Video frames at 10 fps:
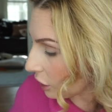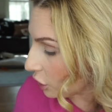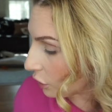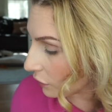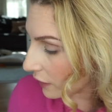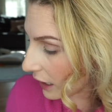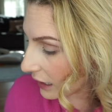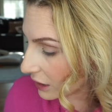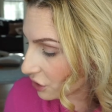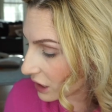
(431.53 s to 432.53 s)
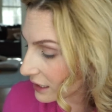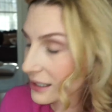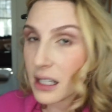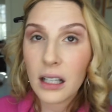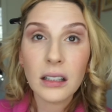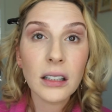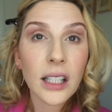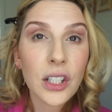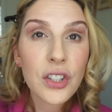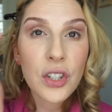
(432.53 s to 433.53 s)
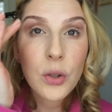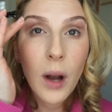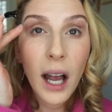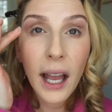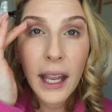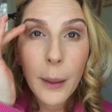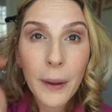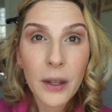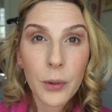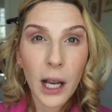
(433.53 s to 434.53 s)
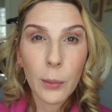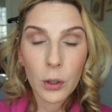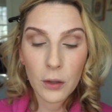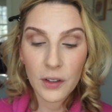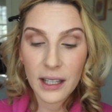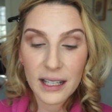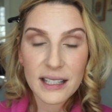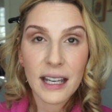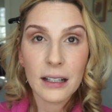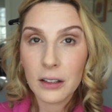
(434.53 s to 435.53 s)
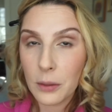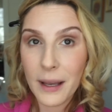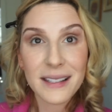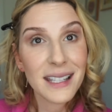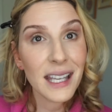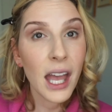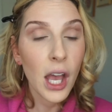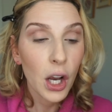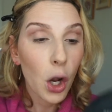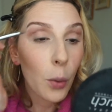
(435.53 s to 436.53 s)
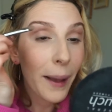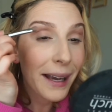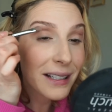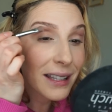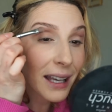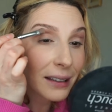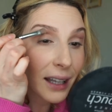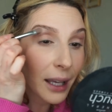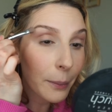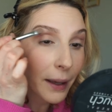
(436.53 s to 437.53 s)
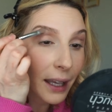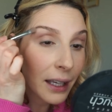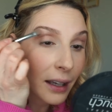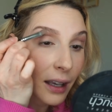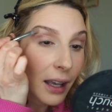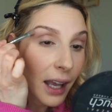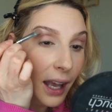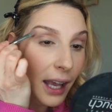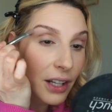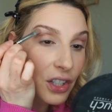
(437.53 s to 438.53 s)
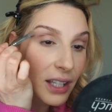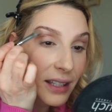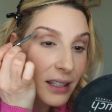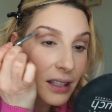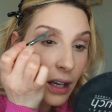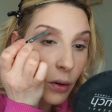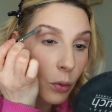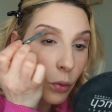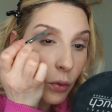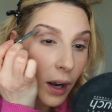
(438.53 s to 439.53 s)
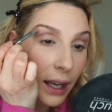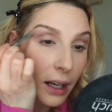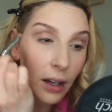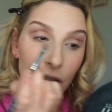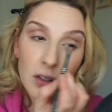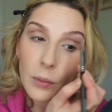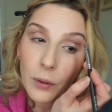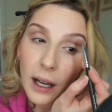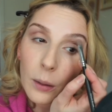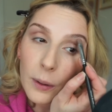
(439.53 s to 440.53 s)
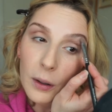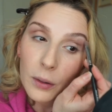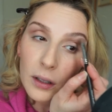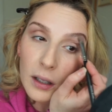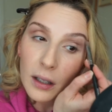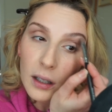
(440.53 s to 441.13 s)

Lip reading: you've gotten just a little too high up on the brow bone, you feel like it's getting a little messy, go back to that light pink and just right under the brow bone,